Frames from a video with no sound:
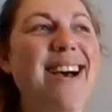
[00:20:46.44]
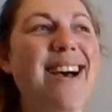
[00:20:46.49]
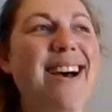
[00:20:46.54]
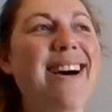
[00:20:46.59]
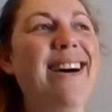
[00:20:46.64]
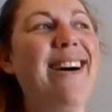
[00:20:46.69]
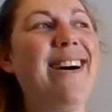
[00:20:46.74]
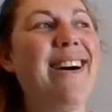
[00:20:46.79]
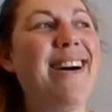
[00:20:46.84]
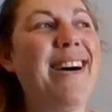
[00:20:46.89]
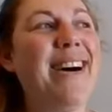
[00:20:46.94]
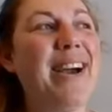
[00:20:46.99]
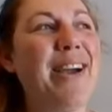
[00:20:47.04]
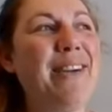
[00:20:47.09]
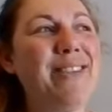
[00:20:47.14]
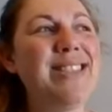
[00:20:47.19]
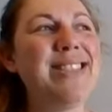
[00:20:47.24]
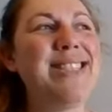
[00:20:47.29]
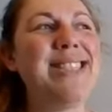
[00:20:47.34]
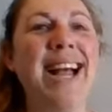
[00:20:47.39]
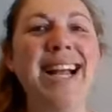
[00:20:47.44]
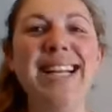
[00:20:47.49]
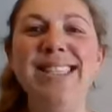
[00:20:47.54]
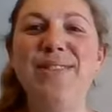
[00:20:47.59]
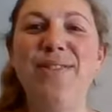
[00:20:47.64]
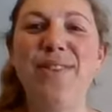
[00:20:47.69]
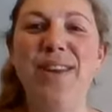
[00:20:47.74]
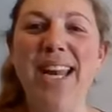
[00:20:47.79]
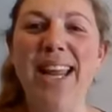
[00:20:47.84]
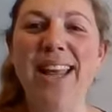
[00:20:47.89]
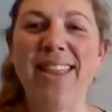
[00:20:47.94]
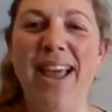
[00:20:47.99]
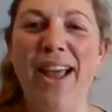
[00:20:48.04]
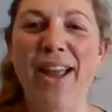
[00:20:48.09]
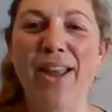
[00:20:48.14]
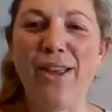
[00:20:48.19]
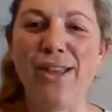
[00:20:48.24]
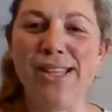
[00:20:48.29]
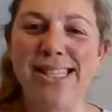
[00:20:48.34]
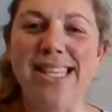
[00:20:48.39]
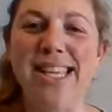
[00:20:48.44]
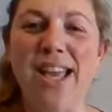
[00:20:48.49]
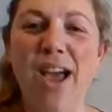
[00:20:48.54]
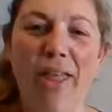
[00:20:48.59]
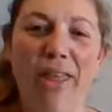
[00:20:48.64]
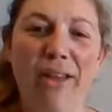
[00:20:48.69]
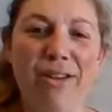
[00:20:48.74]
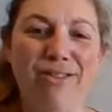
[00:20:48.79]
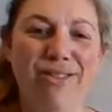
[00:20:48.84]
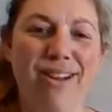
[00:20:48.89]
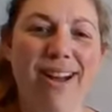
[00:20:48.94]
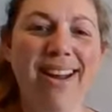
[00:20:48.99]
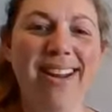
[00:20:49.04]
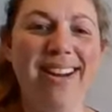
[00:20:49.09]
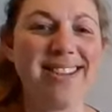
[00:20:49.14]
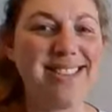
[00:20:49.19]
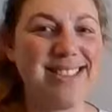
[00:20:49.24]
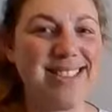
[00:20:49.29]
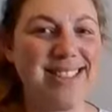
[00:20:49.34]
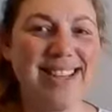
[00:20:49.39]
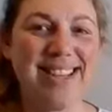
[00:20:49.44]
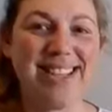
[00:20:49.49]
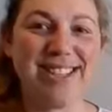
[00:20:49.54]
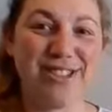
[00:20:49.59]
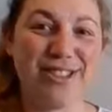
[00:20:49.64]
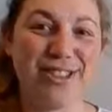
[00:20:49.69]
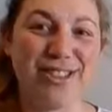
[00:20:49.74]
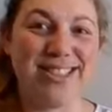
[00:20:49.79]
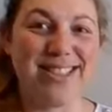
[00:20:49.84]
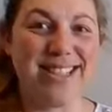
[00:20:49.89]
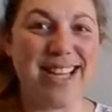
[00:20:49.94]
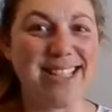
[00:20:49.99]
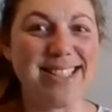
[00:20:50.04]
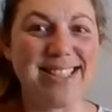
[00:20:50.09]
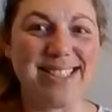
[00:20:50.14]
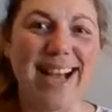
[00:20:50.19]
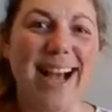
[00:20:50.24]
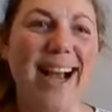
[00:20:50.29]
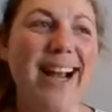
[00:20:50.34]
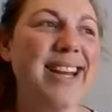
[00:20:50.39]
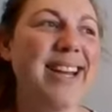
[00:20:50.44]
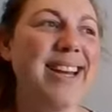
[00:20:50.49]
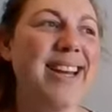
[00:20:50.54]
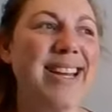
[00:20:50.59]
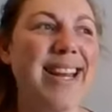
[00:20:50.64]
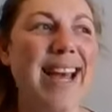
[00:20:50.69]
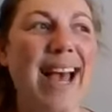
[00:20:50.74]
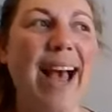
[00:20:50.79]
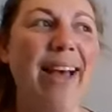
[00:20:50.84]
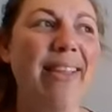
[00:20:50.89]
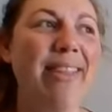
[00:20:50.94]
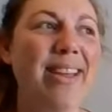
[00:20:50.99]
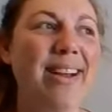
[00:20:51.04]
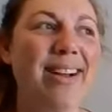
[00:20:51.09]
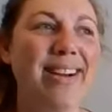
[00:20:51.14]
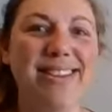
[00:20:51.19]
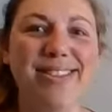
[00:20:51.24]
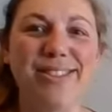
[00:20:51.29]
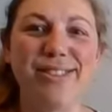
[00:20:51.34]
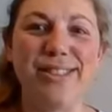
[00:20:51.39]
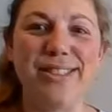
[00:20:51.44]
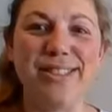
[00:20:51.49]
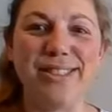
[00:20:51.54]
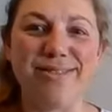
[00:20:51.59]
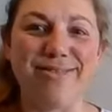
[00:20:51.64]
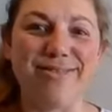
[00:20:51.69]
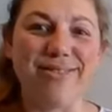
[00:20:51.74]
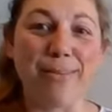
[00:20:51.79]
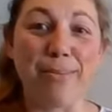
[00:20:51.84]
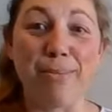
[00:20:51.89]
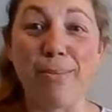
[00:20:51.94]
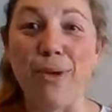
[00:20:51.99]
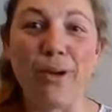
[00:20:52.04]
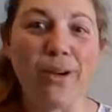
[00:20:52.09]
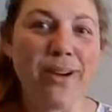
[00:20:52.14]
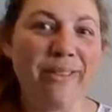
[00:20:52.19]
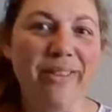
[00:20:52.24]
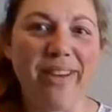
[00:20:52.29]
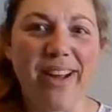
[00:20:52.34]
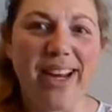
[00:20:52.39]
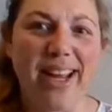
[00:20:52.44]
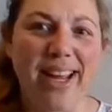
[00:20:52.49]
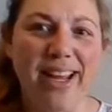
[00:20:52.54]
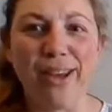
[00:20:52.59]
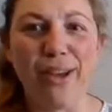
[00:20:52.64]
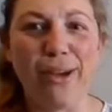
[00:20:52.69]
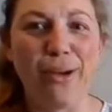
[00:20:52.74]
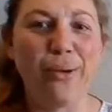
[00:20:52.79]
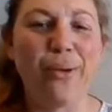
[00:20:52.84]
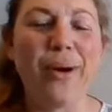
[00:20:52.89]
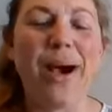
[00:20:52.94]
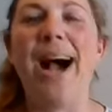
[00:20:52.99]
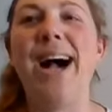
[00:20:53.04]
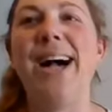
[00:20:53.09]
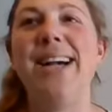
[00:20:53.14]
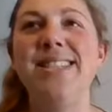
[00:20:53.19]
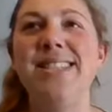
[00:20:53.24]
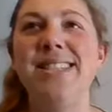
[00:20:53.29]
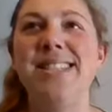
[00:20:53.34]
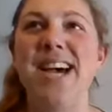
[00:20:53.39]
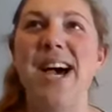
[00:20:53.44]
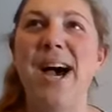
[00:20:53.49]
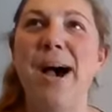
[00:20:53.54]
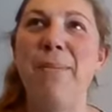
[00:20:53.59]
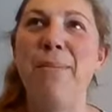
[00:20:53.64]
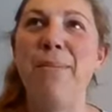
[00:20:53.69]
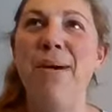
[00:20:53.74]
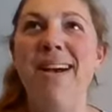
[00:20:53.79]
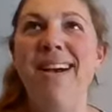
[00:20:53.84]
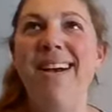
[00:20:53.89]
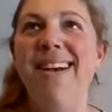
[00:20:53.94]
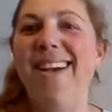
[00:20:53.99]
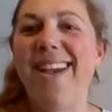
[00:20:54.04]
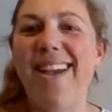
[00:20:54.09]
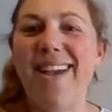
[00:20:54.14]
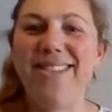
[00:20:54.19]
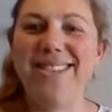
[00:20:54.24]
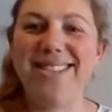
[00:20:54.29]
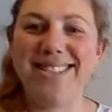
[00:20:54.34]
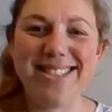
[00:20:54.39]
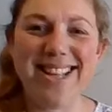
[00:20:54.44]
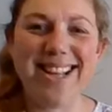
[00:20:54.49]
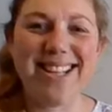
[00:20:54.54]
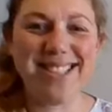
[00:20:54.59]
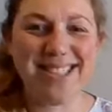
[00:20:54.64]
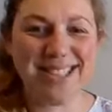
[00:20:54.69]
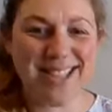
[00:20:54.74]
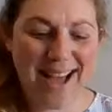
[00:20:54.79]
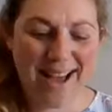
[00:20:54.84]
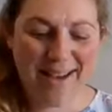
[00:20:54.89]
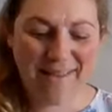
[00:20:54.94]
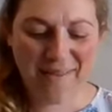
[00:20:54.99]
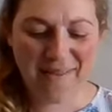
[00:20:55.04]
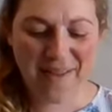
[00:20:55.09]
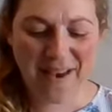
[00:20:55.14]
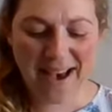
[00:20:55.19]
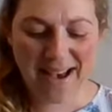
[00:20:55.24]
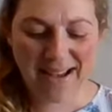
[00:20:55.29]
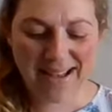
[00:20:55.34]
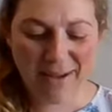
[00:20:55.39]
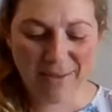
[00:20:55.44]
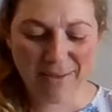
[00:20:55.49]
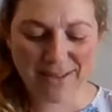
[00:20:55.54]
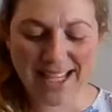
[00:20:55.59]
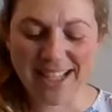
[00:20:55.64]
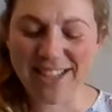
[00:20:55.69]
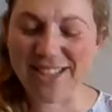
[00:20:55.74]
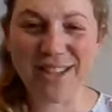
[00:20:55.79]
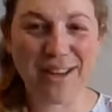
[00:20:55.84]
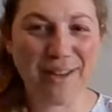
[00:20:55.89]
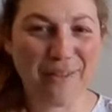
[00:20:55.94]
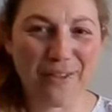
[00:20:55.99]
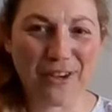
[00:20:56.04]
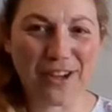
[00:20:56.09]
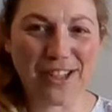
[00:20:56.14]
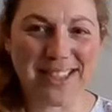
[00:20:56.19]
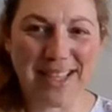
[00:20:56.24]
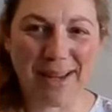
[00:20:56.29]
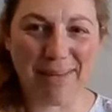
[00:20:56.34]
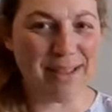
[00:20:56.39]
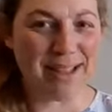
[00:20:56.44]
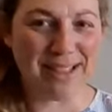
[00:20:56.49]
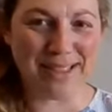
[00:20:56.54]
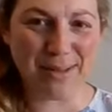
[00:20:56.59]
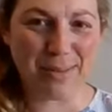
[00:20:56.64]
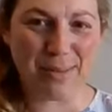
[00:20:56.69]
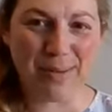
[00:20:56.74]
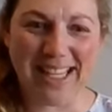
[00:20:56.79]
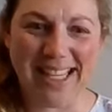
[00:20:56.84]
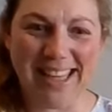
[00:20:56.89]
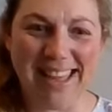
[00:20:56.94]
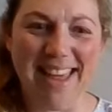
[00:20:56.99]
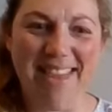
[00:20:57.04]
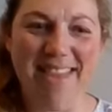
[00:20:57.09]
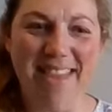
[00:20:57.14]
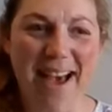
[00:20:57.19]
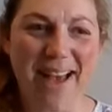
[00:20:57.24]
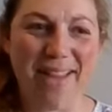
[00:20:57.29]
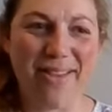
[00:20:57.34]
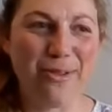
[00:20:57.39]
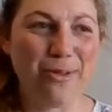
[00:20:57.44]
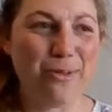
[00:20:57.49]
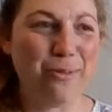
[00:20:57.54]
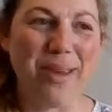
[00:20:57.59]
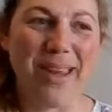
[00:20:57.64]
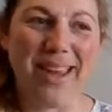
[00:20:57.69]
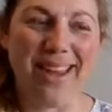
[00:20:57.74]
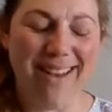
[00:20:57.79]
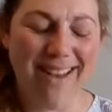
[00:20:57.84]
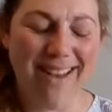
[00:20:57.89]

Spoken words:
It was a nice feeling that you see other runners and they're just excited and they're just motivating you, and it was nice to have that. It was actually the first time that somebody did that to me.